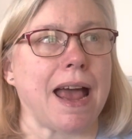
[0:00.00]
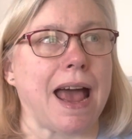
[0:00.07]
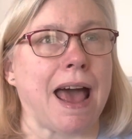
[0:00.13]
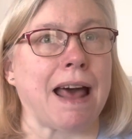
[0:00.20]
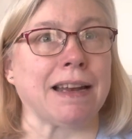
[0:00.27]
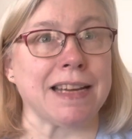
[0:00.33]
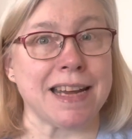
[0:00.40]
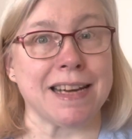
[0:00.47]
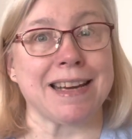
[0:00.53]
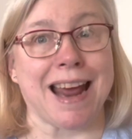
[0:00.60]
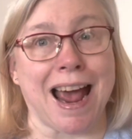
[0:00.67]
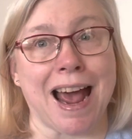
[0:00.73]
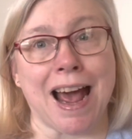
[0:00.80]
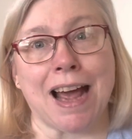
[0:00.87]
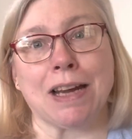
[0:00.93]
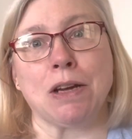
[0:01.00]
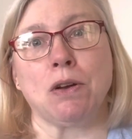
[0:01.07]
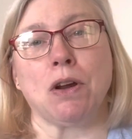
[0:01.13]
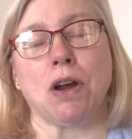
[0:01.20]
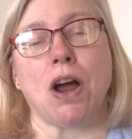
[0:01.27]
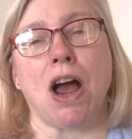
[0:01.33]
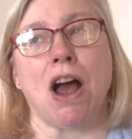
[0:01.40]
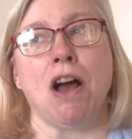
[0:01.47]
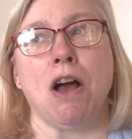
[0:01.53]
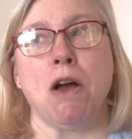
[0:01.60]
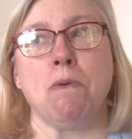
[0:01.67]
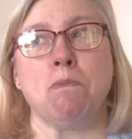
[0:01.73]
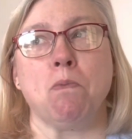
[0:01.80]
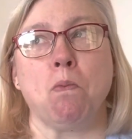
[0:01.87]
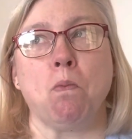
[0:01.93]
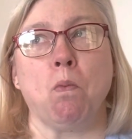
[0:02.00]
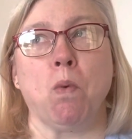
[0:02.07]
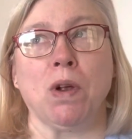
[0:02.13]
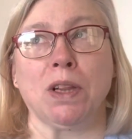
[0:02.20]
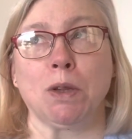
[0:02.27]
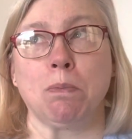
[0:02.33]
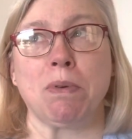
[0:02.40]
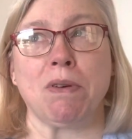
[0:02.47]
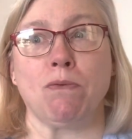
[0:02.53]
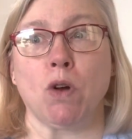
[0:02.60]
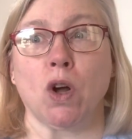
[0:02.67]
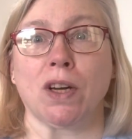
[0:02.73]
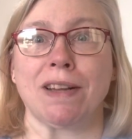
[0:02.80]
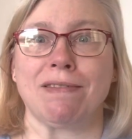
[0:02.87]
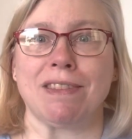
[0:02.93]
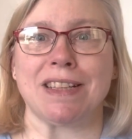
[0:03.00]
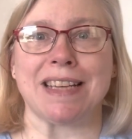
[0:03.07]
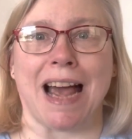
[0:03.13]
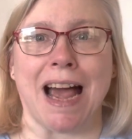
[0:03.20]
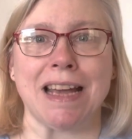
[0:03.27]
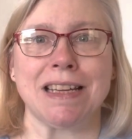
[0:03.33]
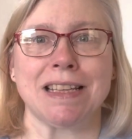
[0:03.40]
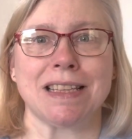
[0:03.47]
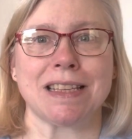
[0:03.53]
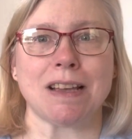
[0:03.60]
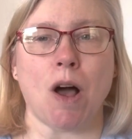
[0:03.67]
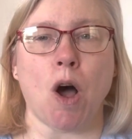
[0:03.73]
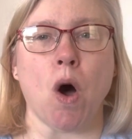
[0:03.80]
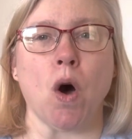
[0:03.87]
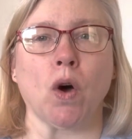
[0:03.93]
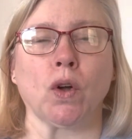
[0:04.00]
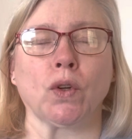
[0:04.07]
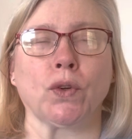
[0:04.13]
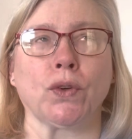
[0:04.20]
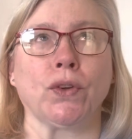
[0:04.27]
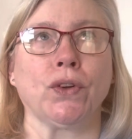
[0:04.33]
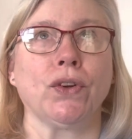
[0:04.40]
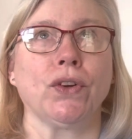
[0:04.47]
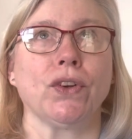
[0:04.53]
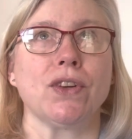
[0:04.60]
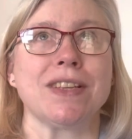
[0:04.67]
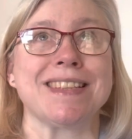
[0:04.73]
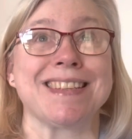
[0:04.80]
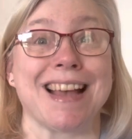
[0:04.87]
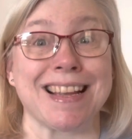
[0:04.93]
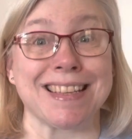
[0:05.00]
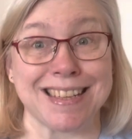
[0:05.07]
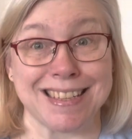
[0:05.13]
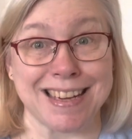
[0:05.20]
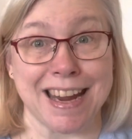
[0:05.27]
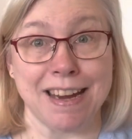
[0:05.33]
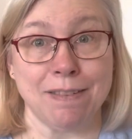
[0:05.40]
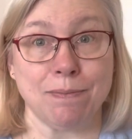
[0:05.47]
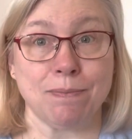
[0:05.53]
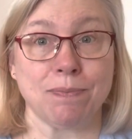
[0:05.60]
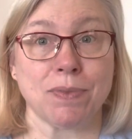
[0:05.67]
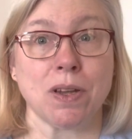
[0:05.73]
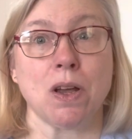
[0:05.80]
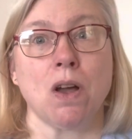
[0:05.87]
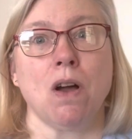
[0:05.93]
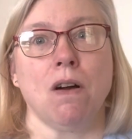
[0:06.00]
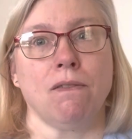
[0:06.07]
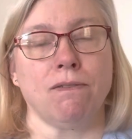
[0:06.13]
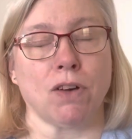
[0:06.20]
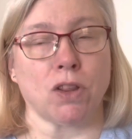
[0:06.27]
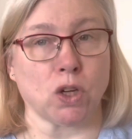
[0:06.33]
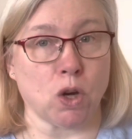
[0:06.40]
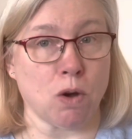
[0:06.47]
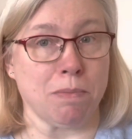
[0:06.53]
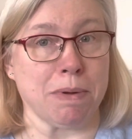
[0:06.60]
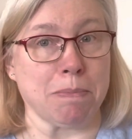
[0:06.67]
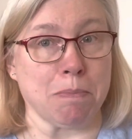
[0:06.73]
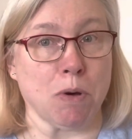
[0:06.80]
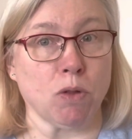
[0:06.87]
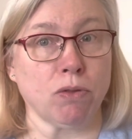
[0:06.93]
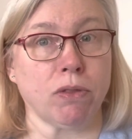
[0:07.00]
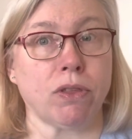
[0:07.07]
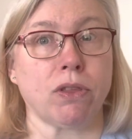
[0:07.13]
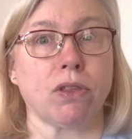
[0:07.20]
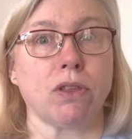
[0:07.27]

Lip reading: Ali and I will be rolling the dice on Saturday for the coming month.